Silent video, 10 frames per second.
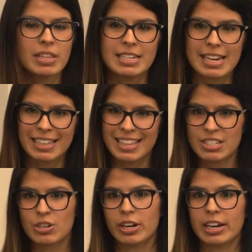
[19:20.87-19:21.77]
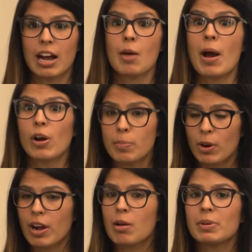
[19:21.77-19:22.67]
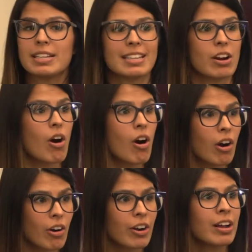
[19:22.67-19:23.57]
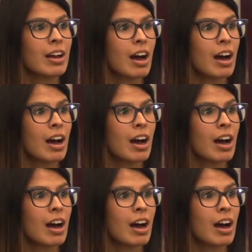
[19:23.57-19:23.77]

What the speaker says: of the data that's starting to come out about companies that are